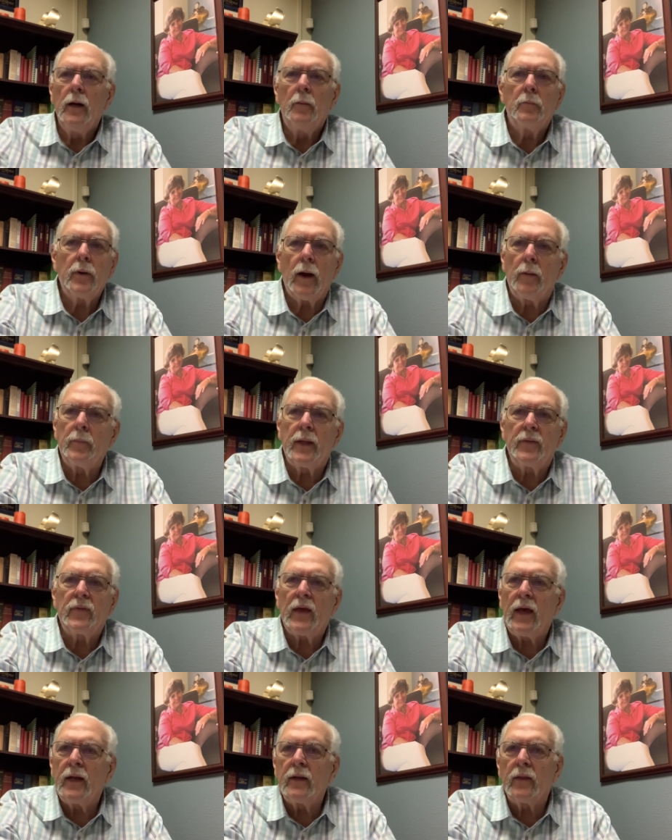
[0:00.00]
probably at
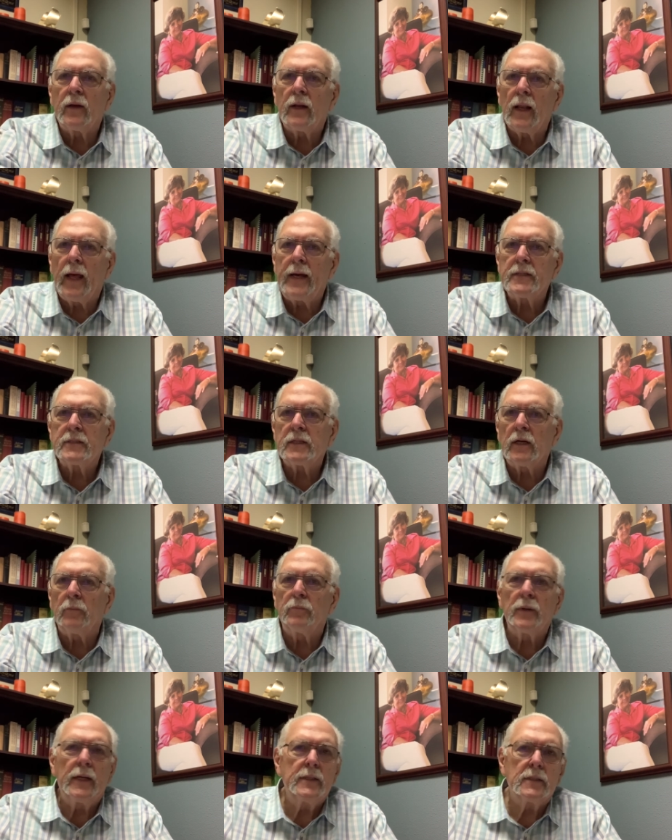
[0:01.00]
the head of the class here.
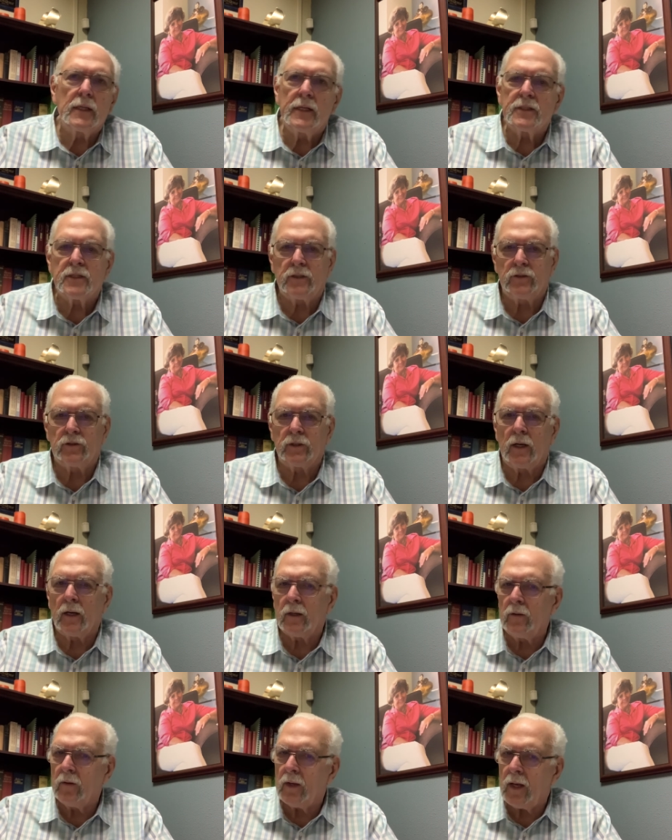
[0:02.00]
Please listen,
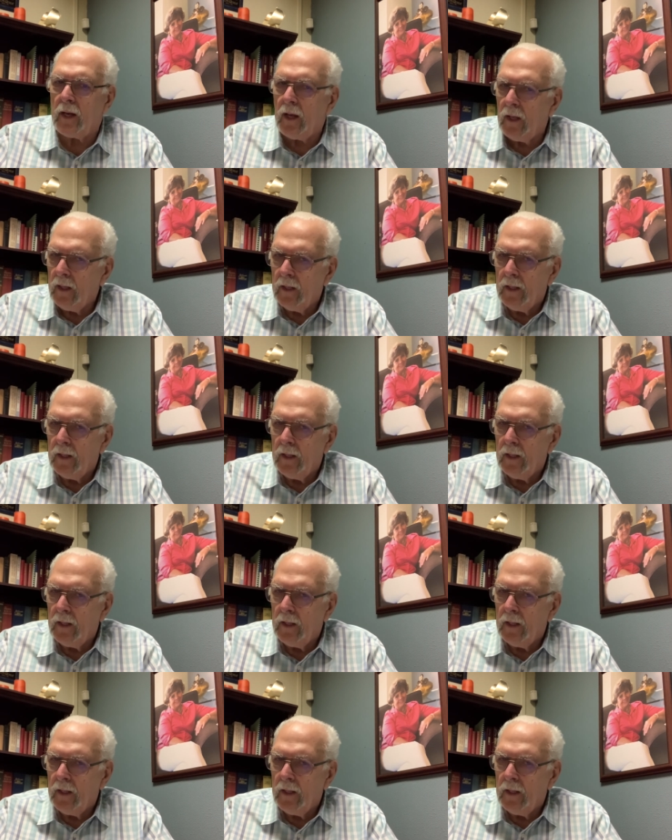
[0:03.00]
Chuck, okay?